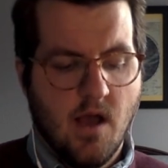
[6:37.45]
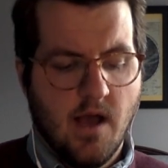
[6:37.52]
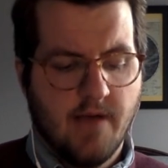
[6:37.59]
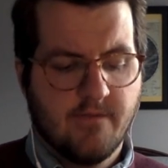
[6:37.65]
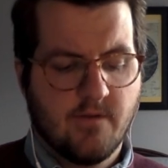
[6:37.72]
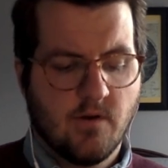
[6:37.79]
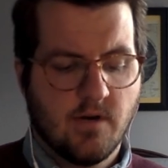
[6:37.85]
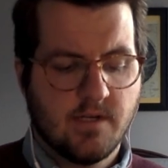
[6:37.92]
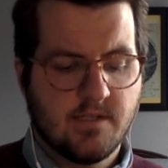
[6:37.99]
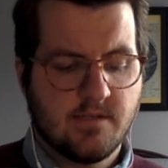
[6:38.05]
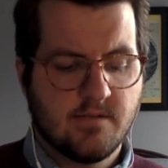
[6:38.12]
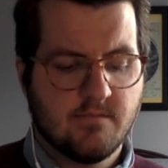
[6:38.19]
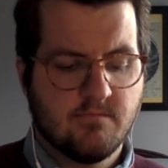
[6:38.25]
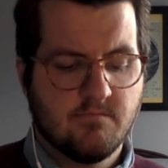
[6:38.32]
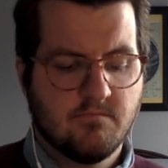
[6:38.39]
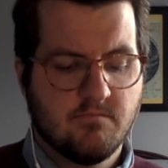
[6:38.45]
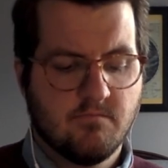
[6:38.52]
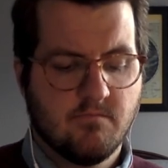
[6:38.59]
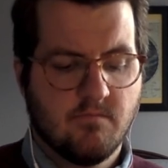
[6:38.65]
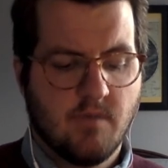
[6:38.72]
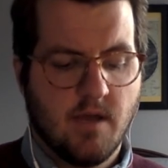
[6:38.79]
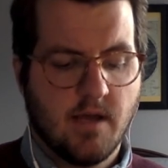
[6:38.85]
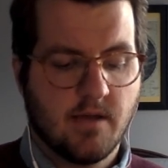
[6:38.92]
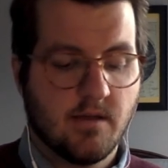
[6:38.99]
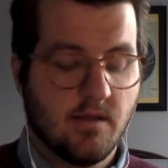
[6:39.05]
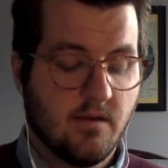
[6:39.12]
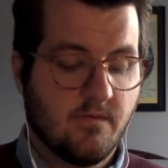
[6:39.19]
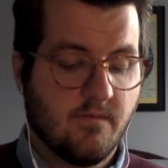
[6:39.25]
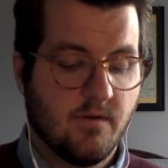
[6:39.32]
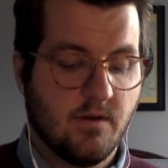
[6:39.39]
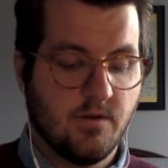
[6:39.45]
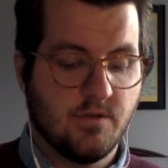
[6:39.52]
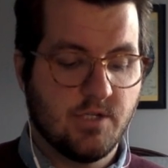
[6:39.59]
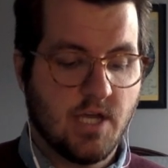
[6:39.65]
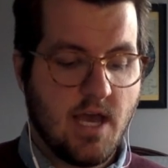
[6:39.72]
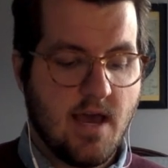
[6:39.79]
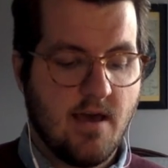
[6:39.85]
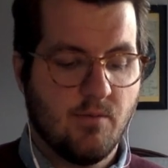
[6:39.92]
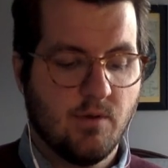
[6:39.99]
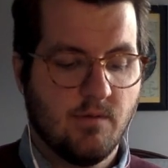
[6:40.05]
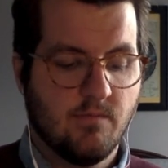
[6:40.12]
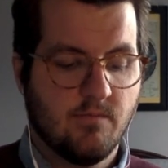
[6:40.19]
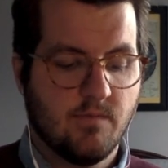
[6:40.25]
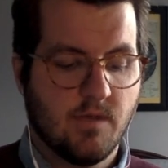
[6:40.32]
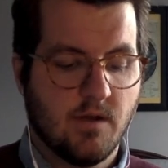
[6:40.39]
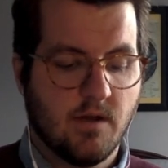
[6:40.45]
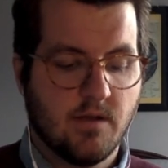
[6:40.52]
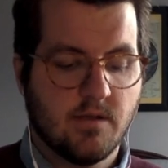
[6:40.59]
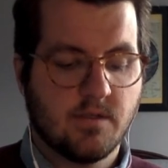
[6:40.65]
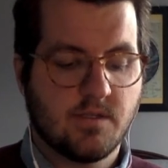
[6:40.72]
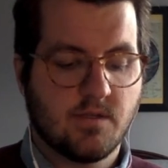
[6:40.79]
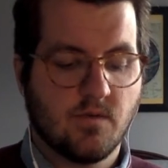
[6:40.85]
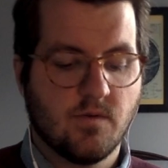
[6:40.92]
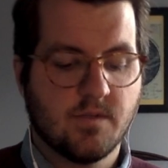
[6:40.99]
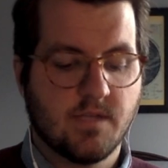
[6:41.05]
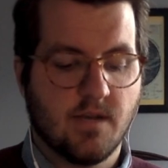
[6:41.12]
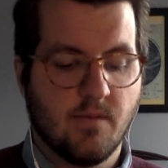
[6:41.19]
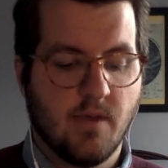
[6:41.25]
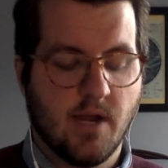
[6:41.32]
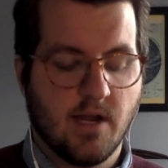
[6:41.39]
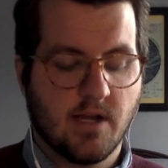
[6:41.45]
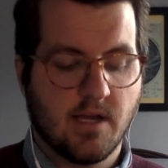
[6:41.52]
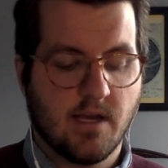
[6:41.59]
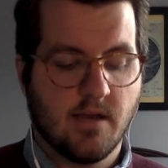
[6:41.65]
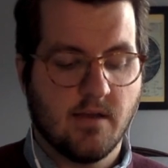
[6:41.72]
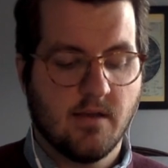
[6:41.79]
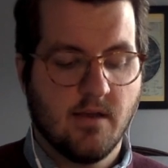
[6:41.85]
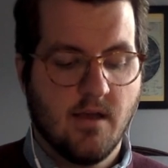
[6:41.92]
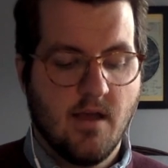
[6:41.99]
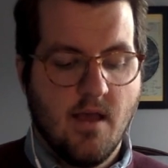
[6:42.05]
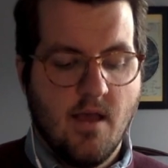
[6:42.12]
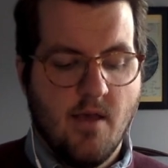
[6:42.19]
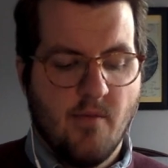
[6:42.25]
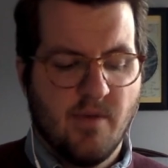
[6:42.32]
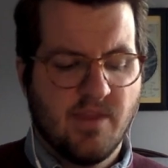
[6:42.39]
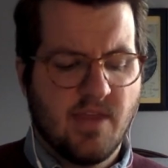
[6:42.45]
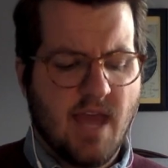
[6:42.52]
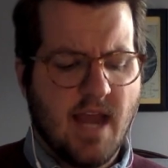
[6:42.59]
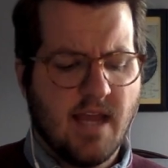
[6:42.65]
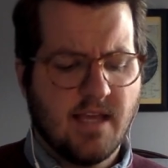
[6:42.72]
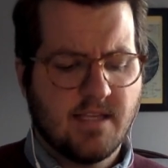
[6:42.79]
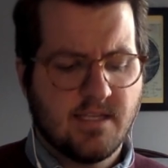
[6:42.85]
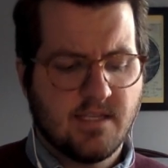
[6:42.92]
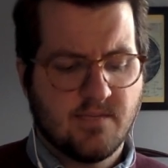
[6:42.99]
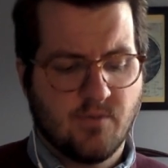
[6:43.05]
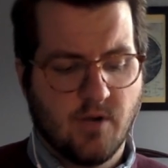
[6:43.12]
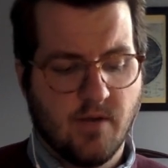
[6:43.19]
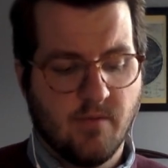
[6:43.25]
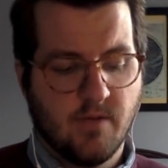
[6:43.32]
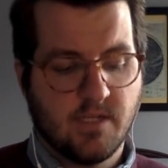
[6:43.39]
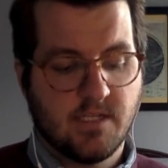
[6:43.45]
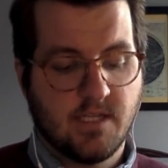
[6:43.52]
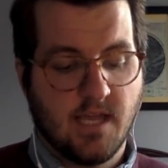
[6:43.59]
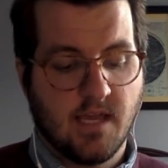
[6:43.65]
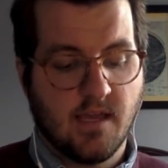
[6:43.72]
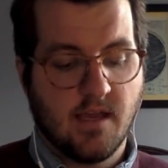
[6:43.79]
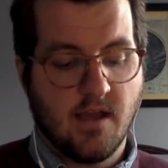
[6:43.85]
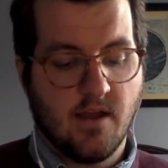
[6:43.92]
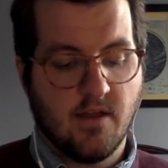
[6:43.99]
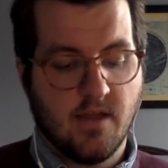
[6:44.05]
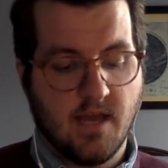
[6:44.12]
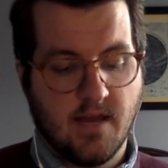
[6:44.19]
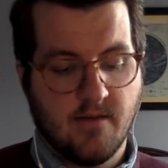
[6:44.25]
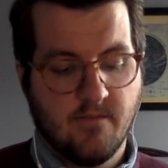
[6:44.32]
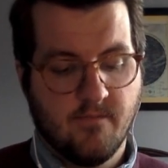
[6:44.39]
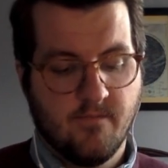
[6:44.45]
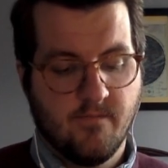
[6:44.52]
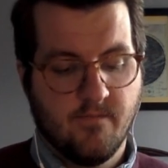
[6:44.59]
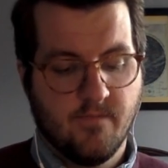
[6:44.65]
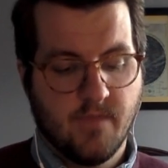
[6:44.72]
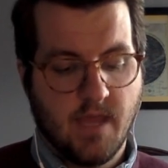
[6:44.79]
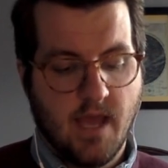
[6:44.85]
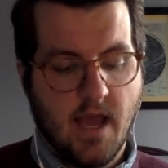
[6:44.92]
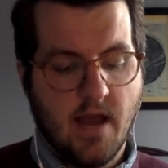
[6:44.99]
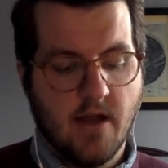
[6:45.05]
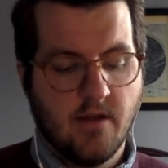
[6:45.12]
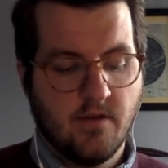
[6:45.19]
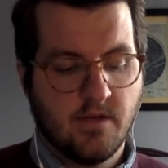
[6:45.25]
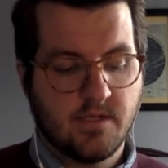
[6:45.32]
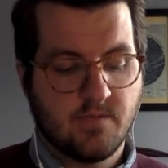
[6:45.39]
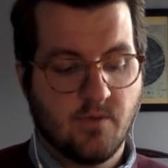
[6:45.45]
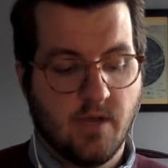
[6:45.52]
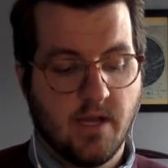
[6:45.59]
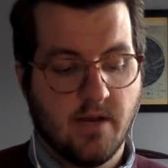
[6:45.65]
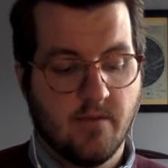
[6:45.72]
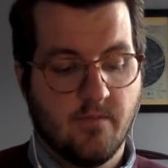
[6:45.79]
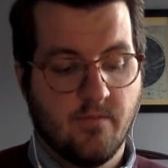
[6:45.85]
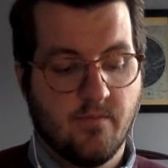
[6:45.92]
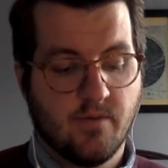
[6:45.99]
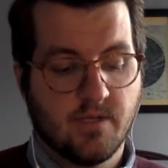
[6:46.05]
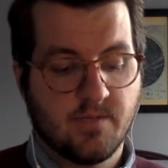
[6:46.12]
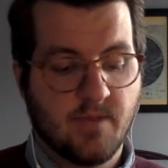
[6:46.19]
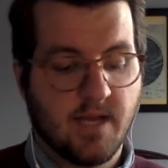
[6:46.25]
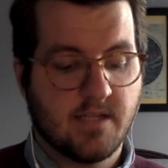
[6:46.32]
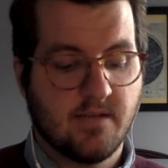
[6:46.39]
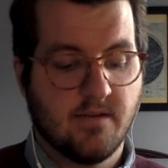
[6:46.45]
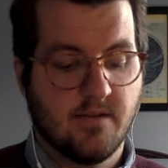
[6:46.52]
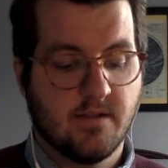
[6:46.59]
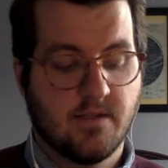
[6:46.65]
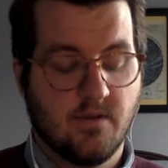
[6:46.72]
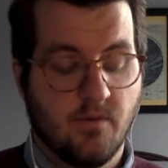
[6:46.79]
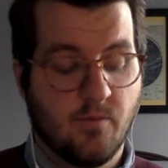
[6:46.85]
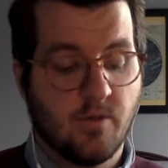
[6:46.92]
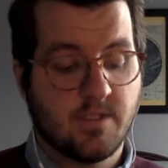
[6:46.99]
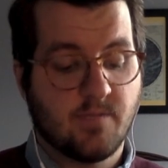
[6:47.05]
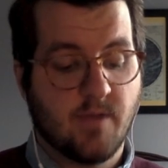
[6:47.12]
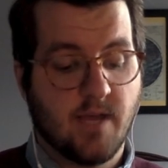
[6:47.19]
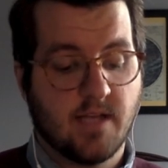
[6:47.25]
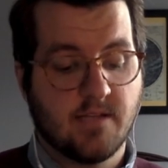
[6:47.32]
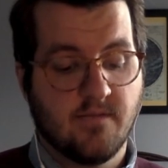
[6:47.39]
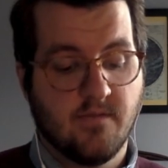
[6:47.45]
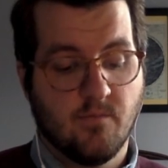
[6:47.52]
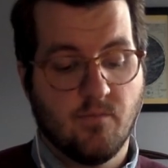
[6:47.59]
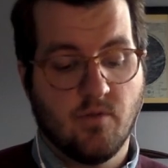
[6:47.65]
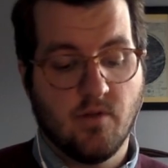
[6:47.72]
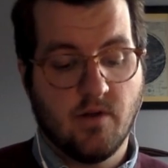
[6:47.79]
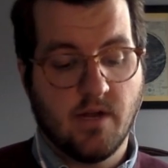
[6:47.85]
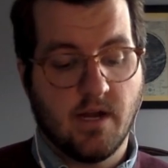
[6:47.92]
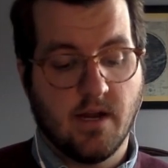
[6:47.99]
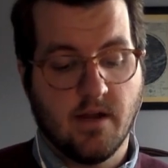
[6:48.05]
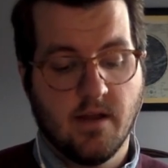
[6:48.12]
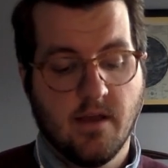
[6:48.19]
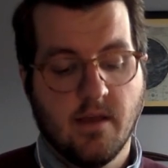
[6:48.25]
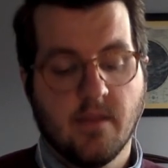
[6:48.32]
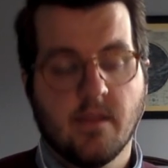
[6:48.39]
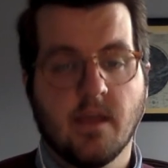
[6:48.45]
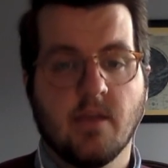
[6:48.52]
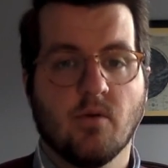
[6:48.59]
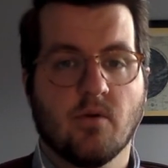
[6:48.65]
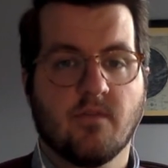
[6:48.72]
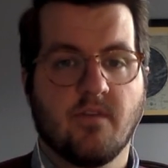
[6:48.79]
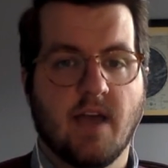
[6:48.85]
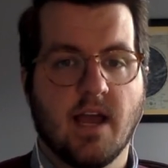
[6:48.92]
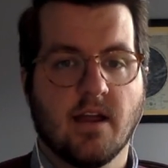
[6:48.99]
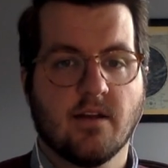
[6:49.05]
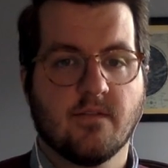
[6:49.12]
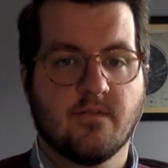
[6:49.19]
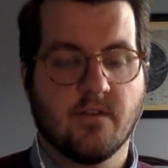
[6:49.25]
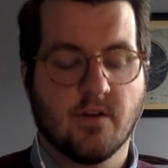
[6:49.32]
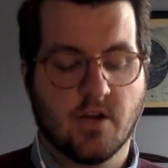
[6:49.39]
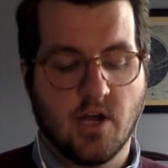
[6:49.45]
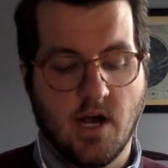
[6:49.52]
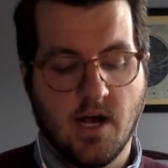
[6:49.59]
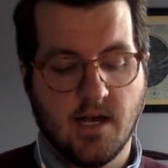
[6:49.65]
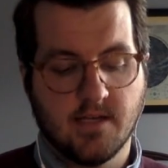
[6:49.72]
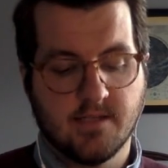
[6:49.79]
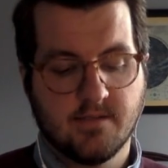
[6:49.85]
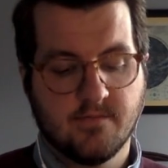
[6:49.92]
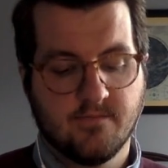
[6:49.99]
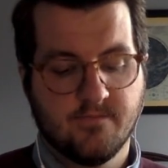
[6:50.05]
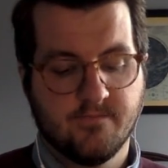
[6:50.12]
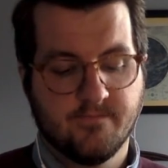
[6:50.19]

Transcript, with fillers: Of course, I could look for a new job. There are other schools in America. But Thaddeus has pretty much taken care of that. How do you explain a prospective, to a prospective employer that you were fired for cause?